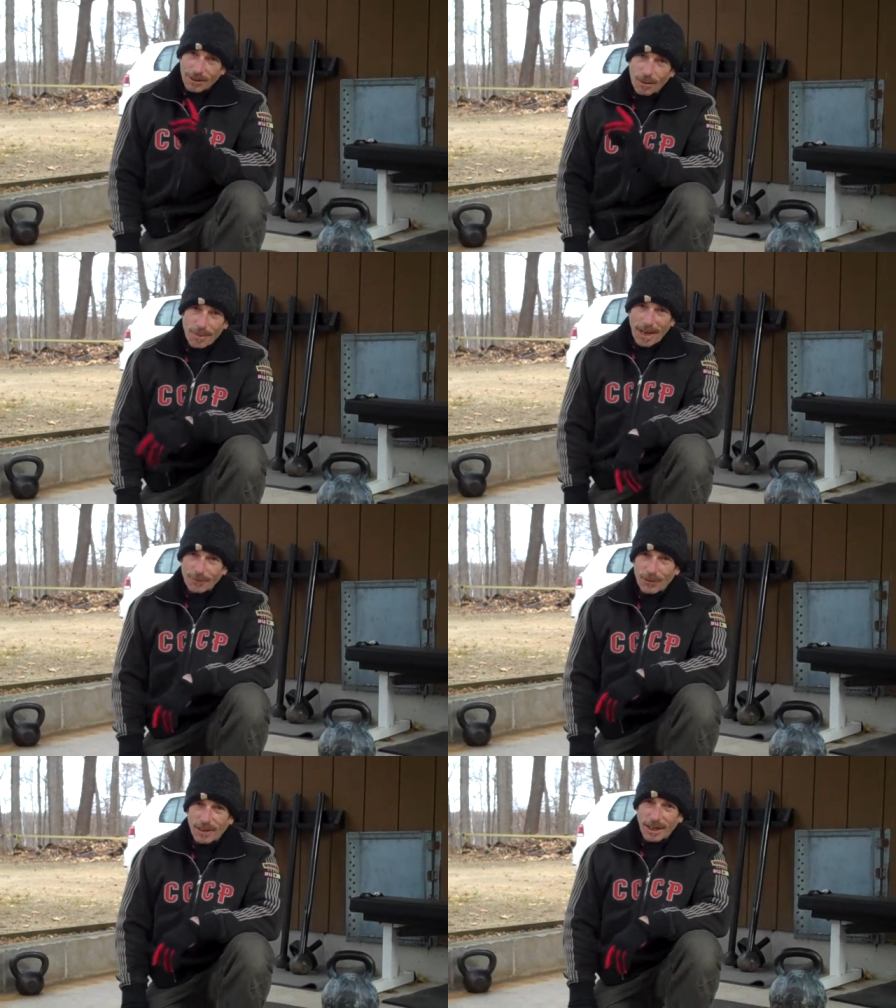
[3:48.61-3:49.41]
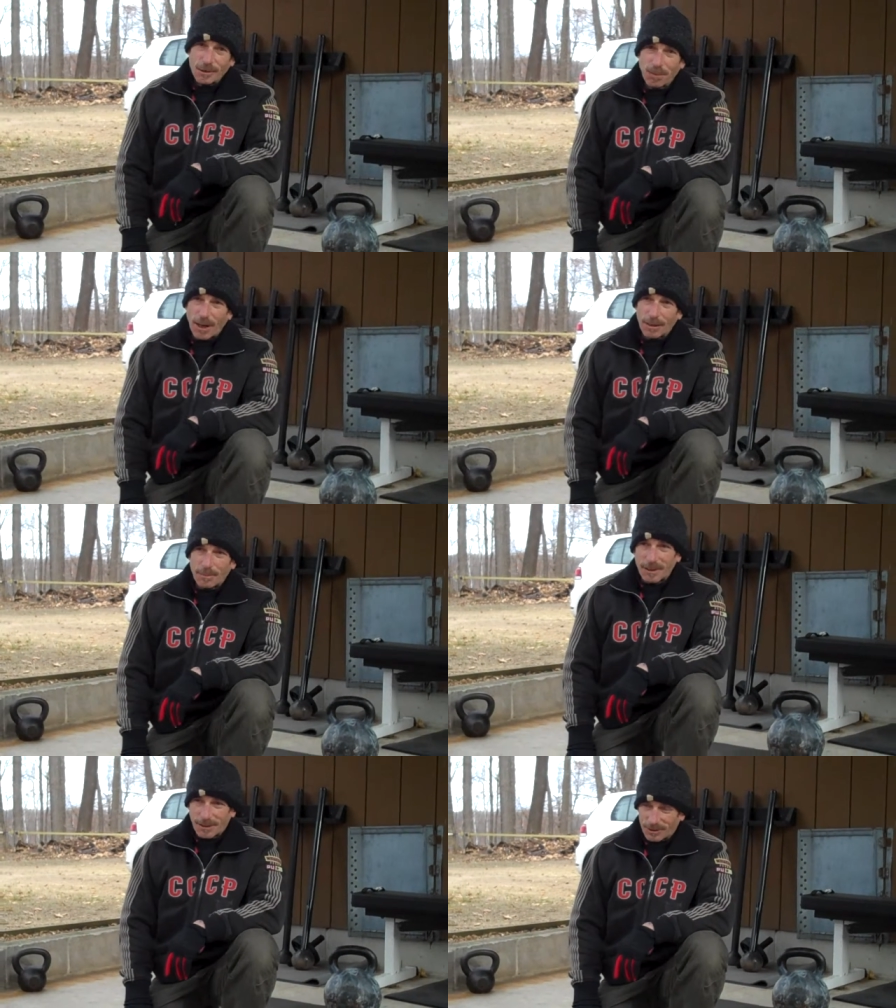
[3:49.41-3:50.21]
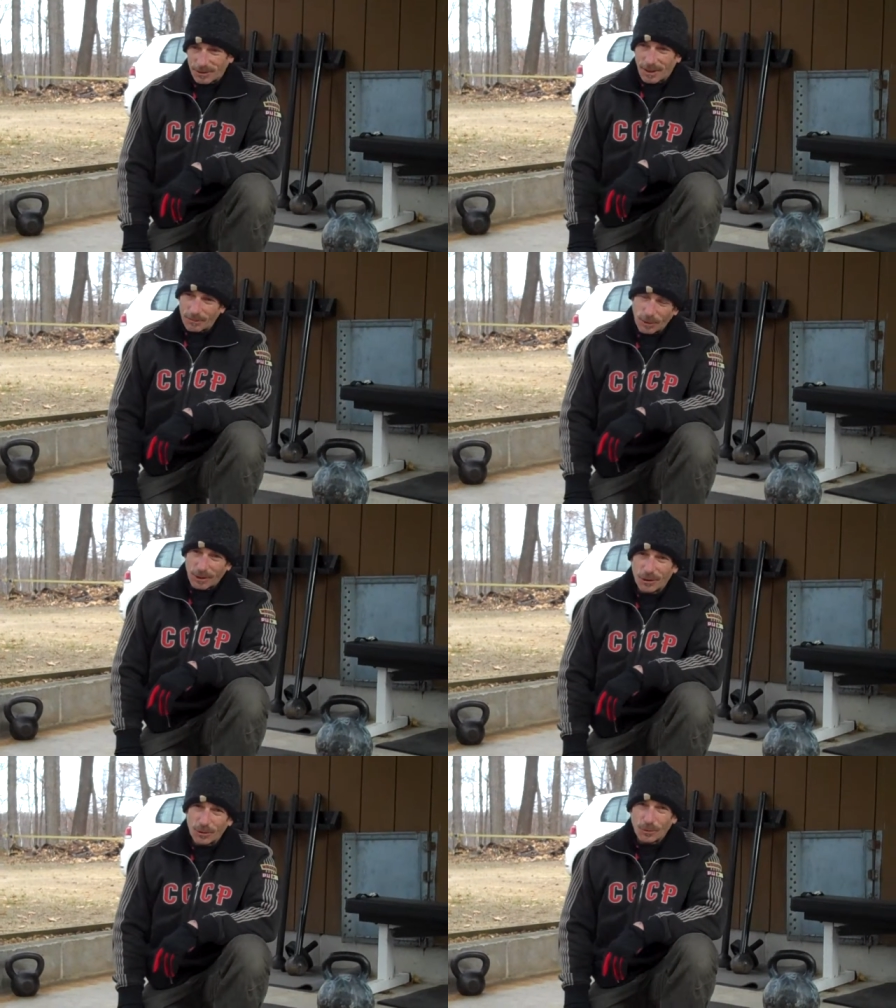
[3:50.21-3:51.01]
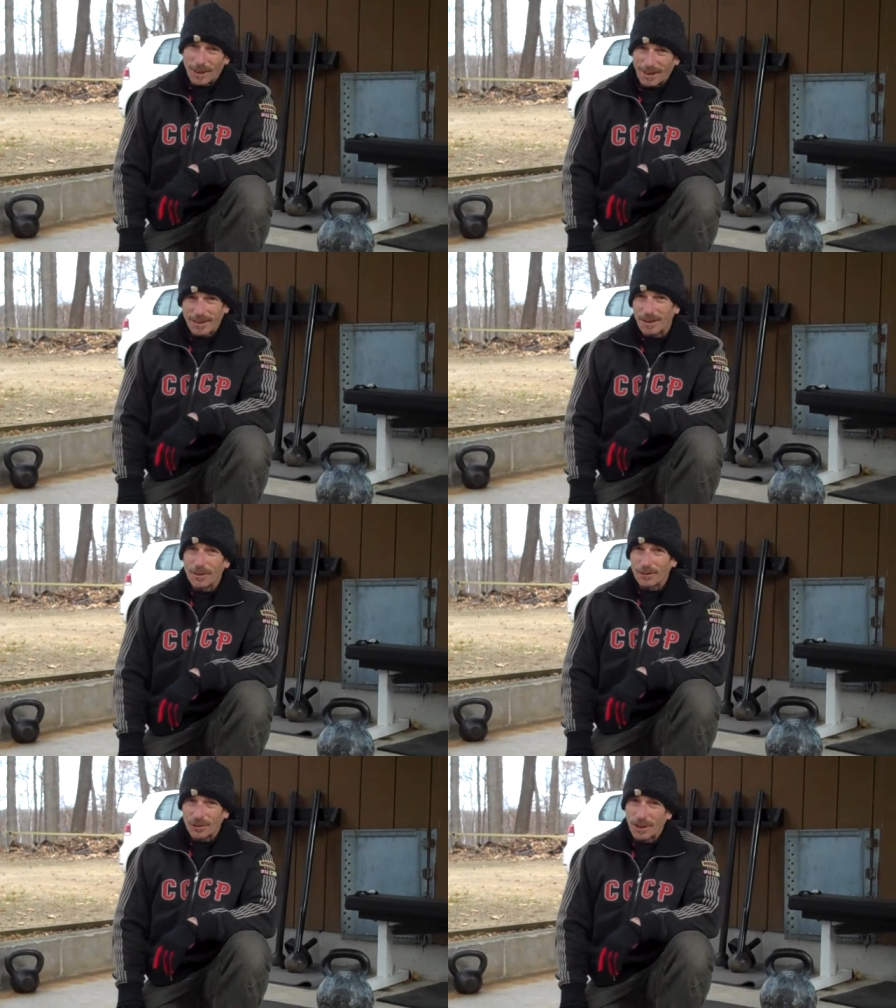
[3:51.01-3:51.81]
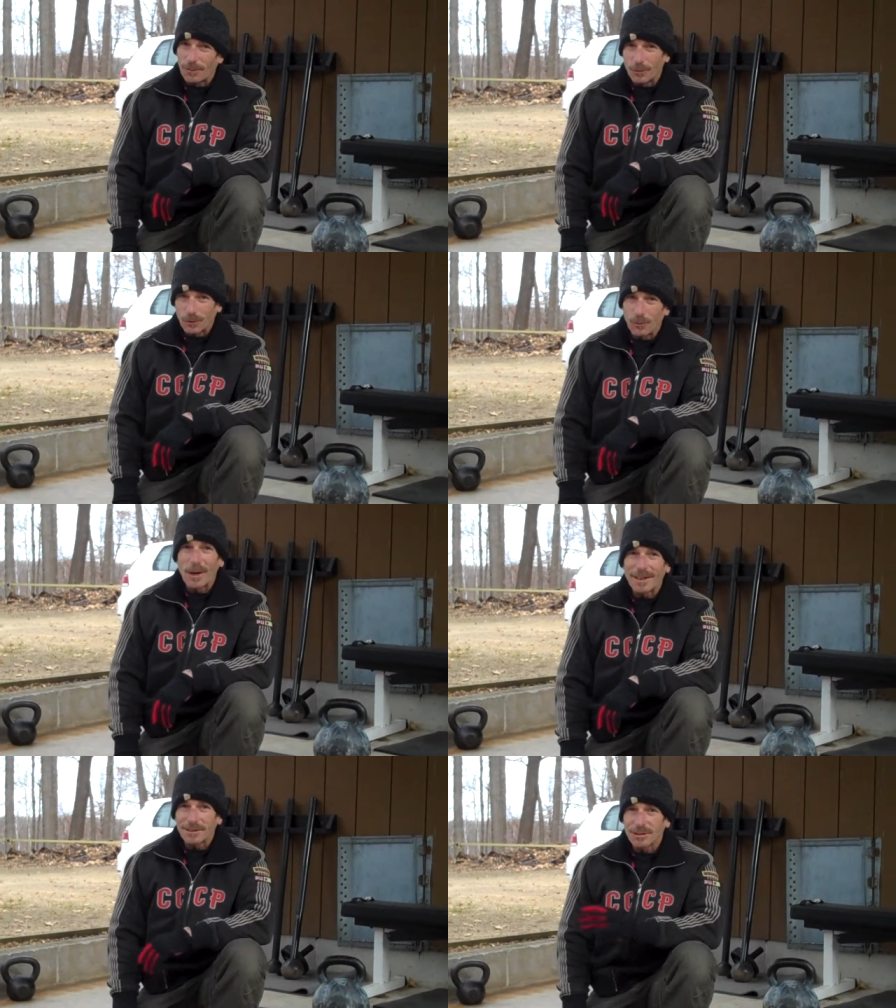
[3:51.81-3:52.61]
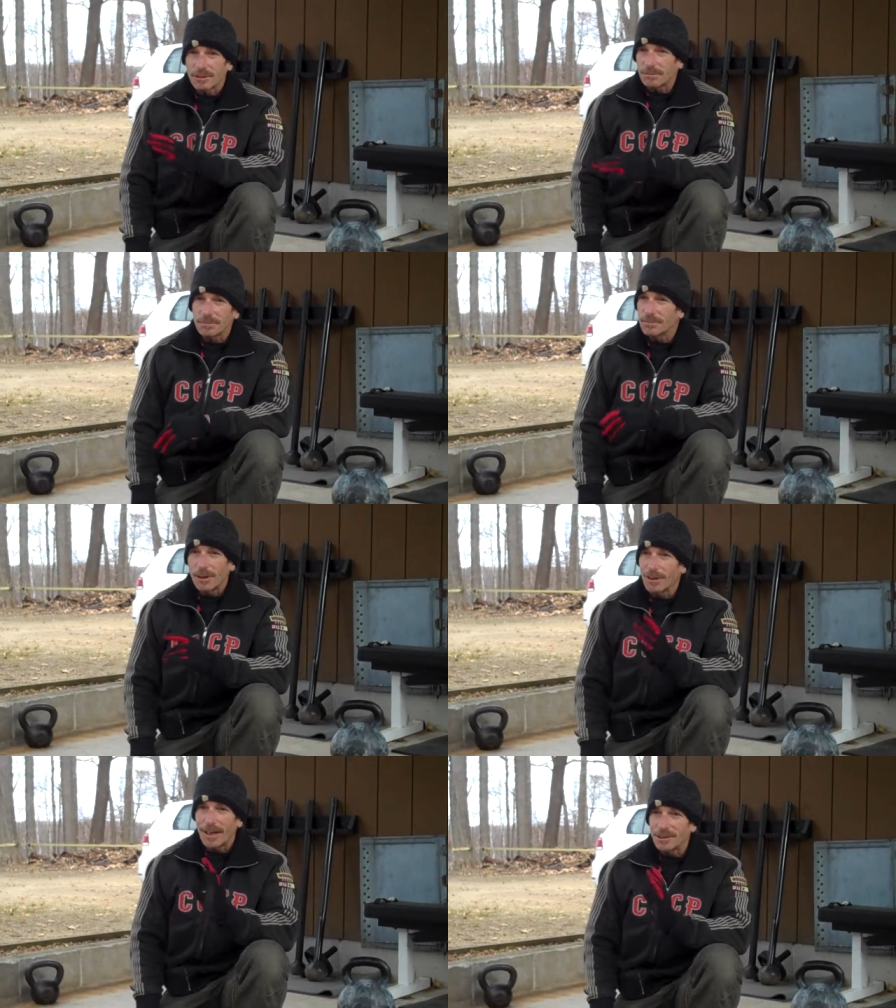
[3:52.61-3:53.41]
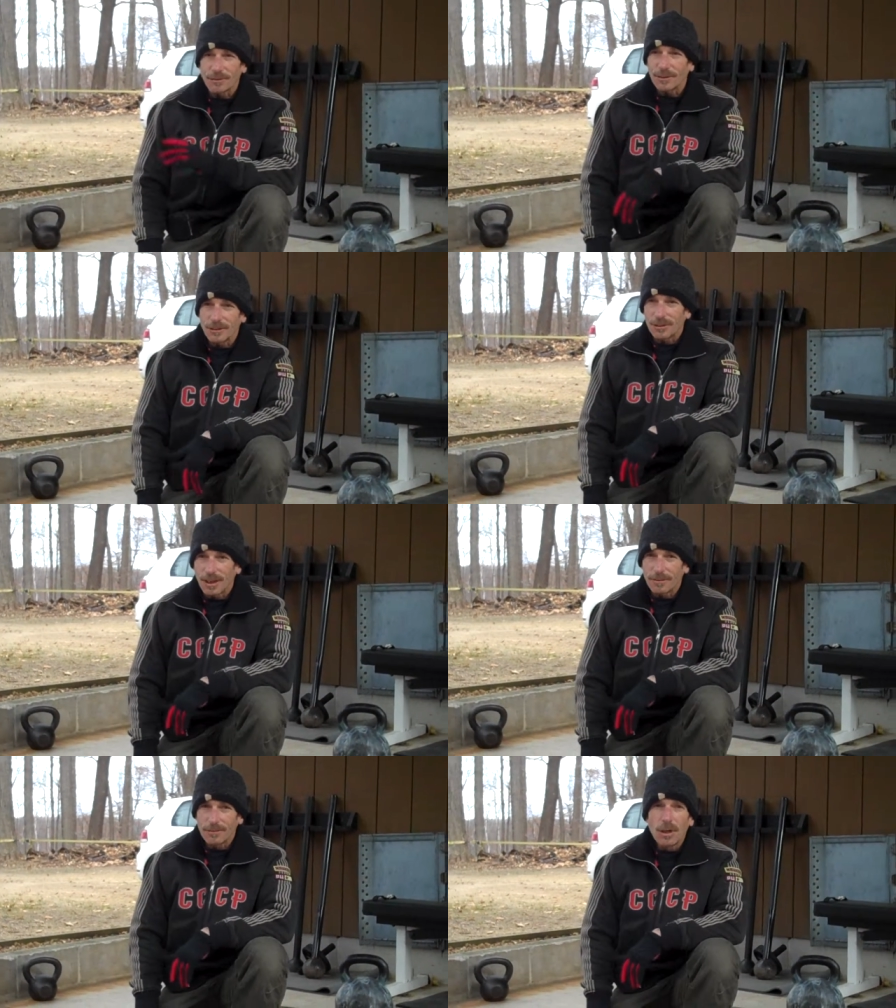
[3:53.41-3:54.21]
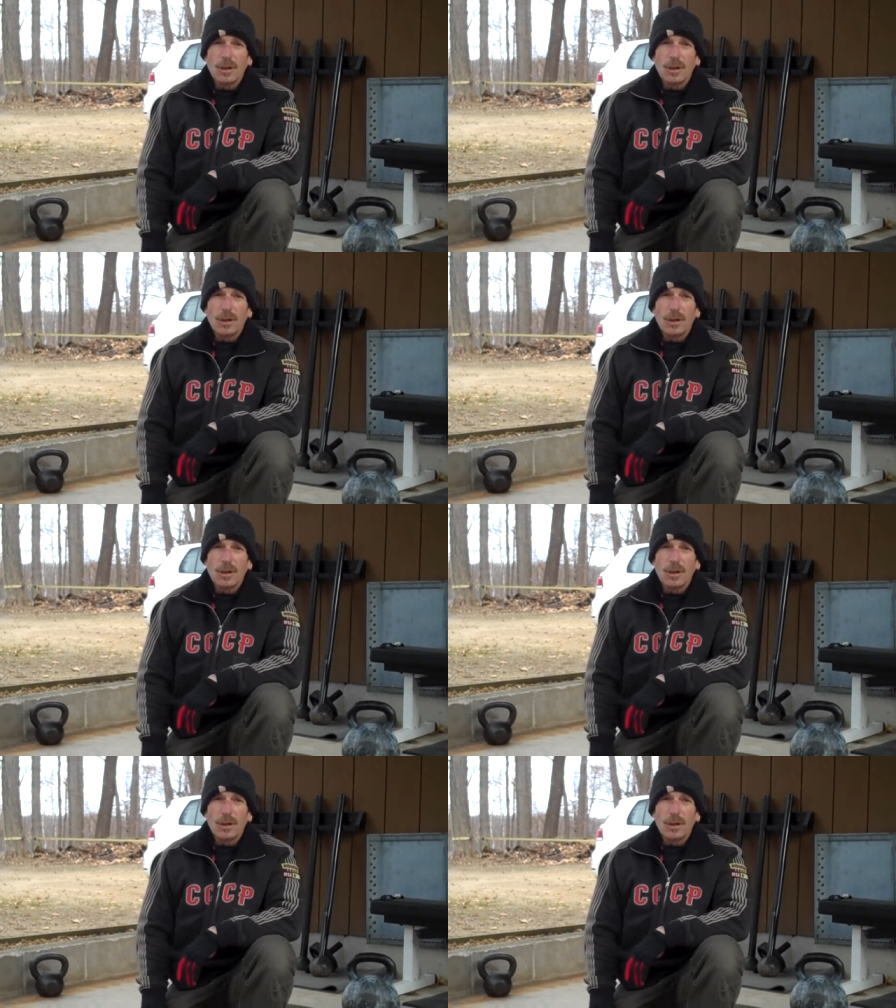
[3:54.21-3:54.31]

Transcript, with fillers: come back for the next blog because then we're going to do like other stuff with the rings and all kinds of fun stuff.